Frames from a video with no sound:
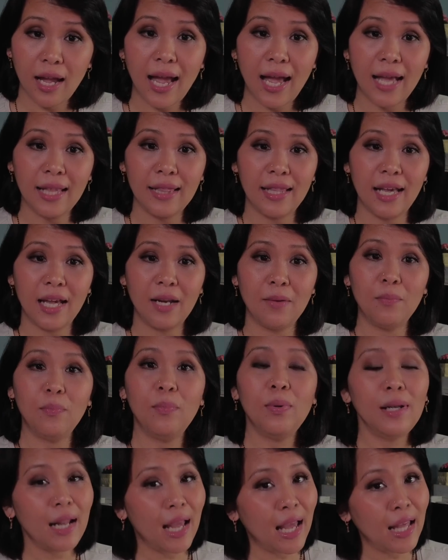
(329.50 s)
and then
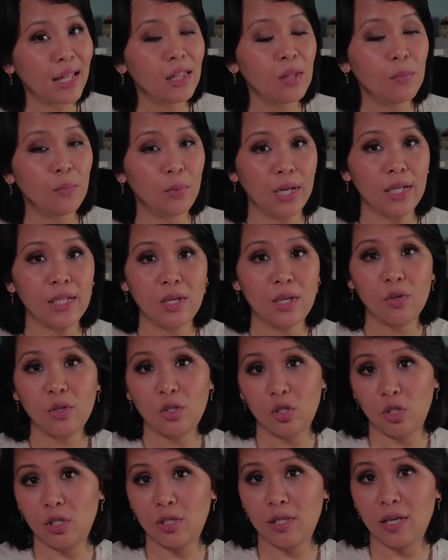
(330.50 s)
plan the breakdown
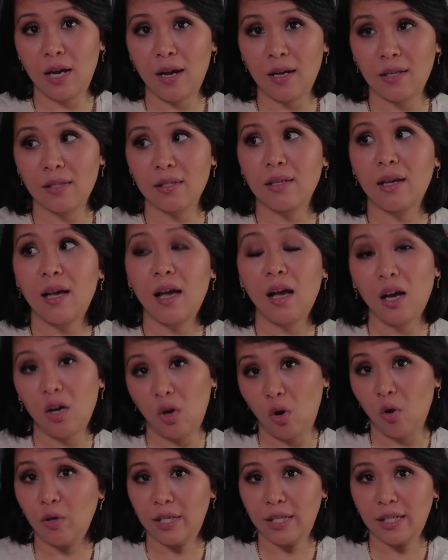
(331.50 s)
task
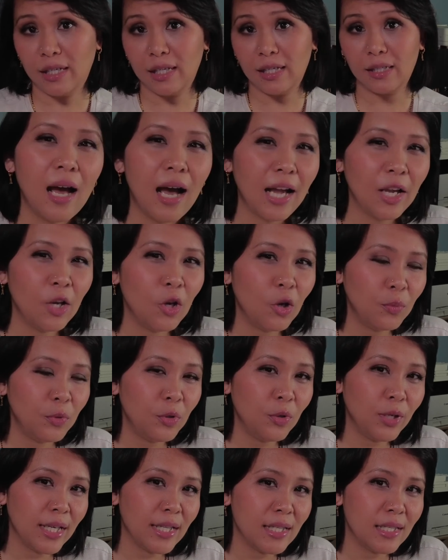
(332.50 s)
accordingly. I hope you
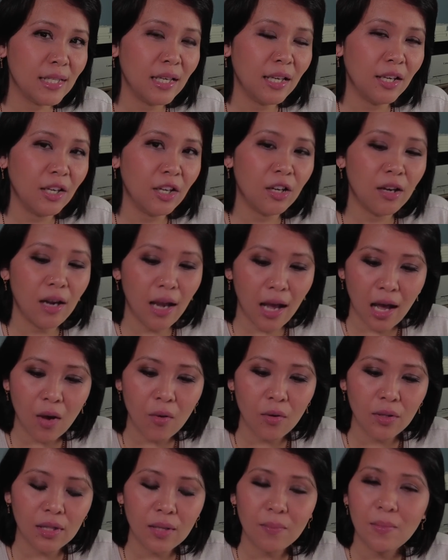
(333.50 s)
can see here how
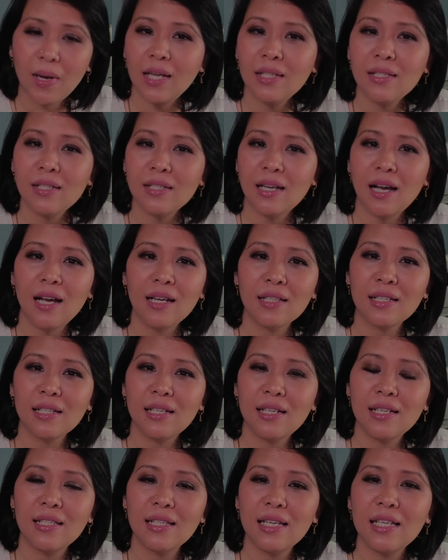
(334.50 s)
the master task
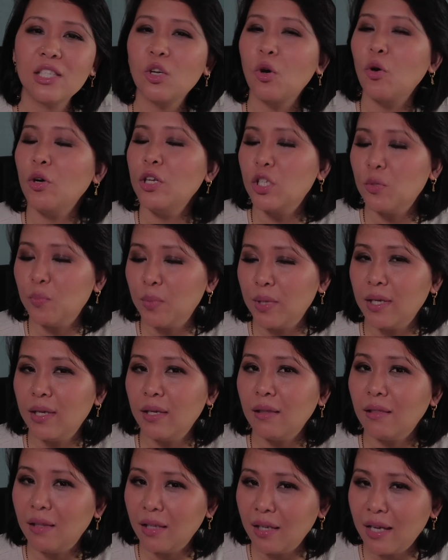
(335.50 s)
list is going to be
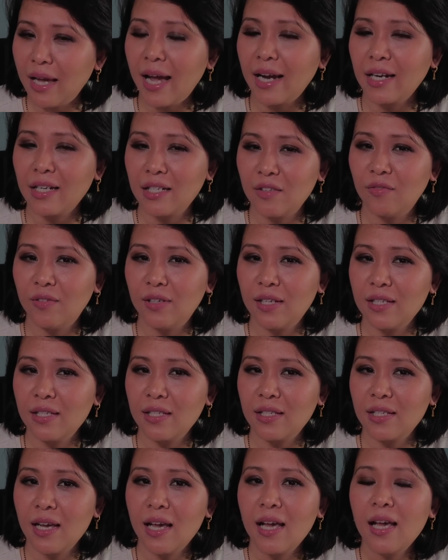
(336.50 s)
the active
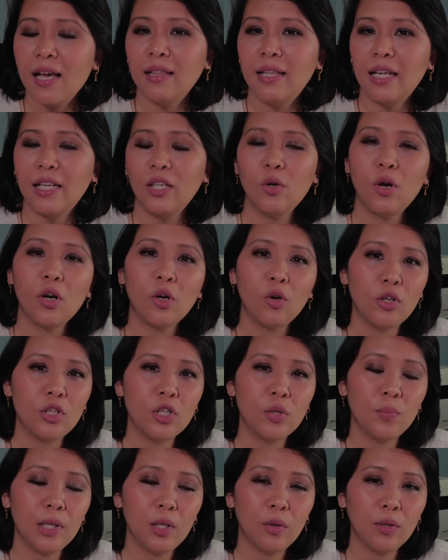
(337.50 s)
list that you are going to
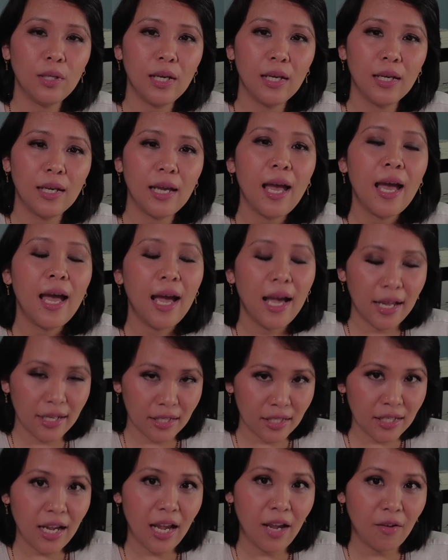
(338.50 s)
be looking at
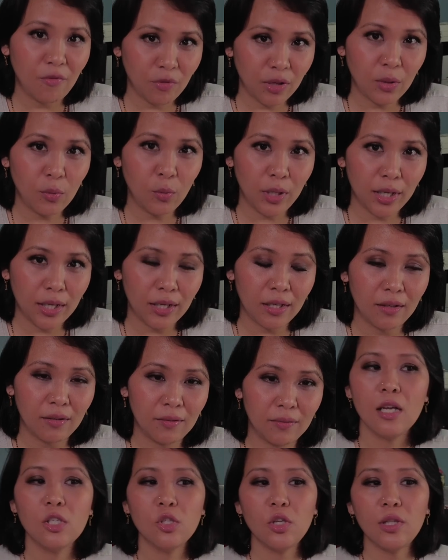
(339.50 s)
every week.
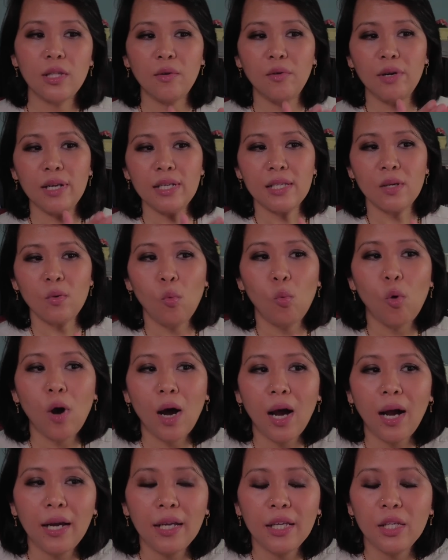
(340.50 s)
So the reason
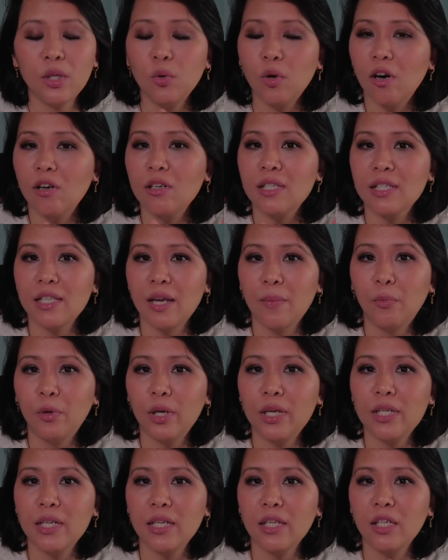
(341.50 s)
why you are
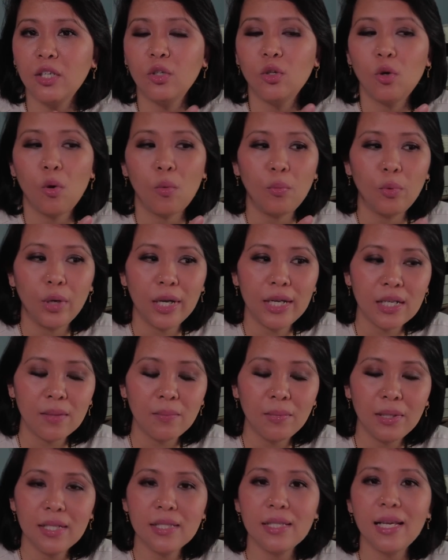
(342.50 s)
separating your brain dump
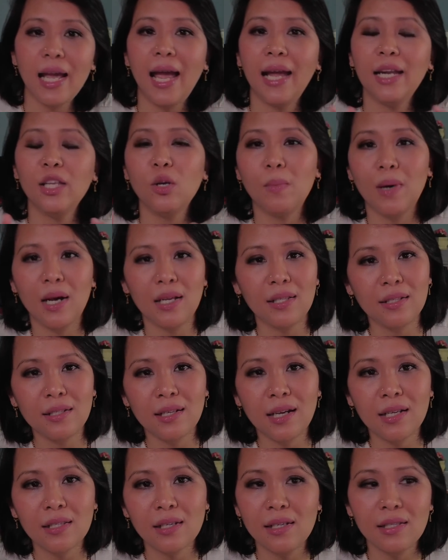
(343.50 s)
list and your master
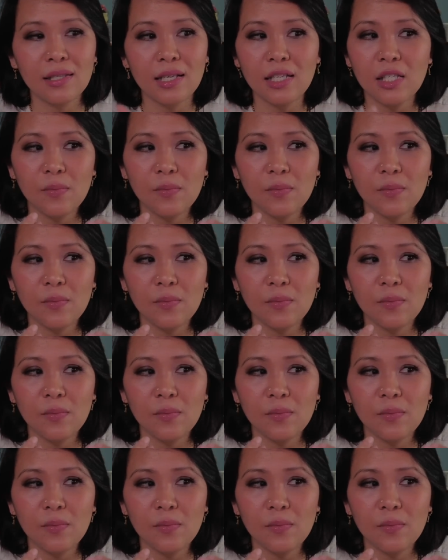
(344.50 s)
task list is